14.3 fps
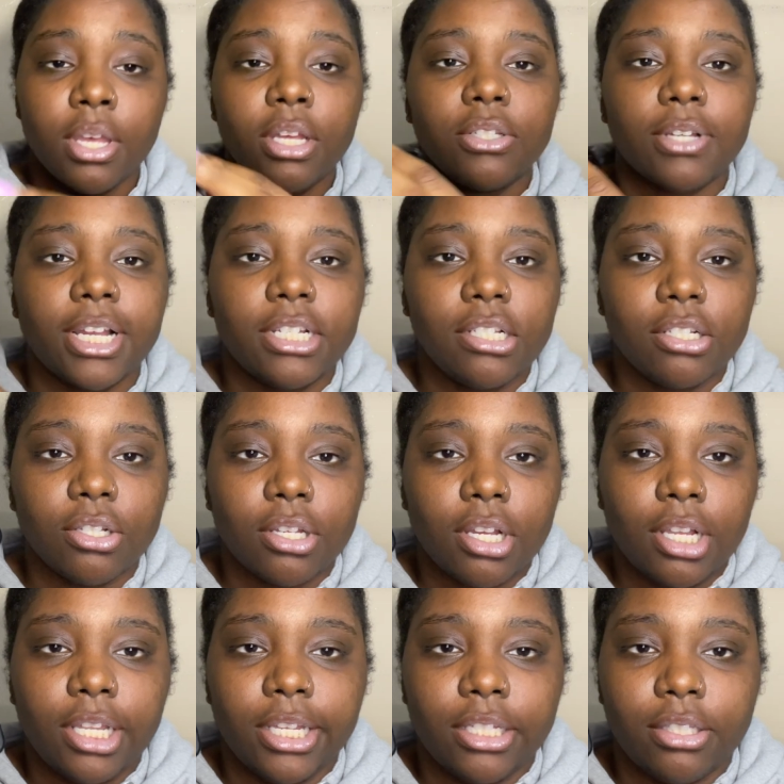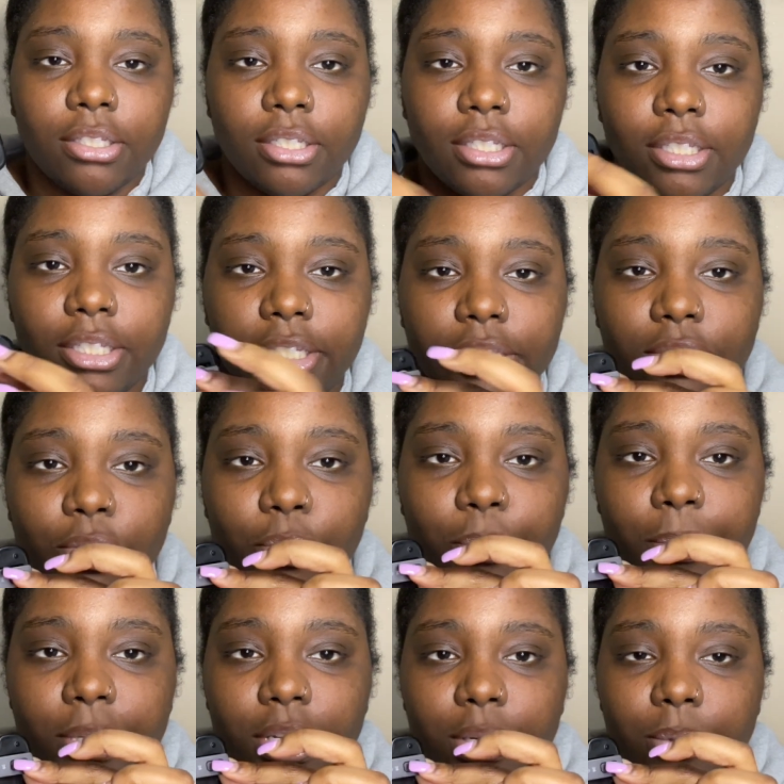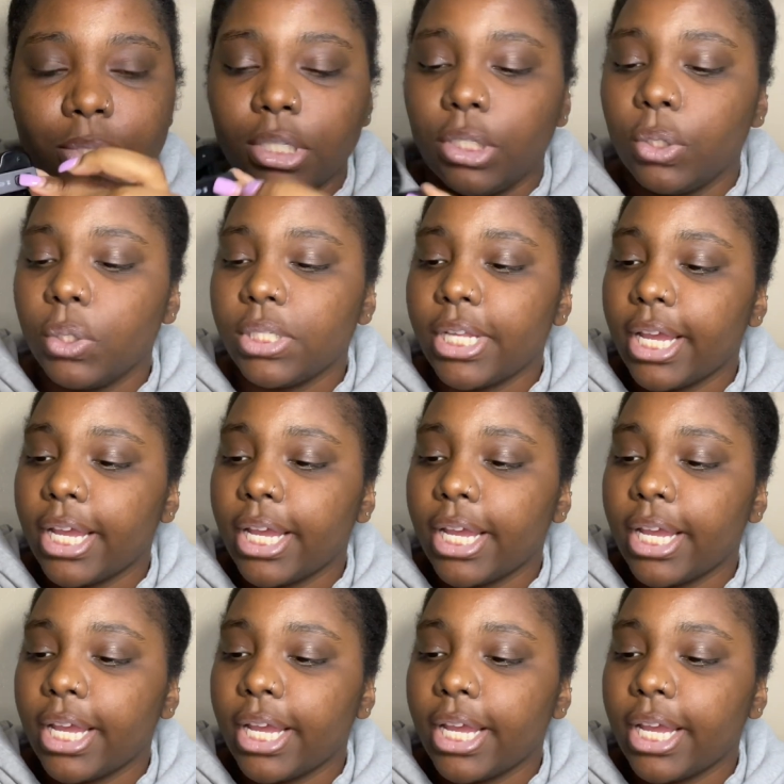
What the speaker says: So I just clicked this open. It was closed.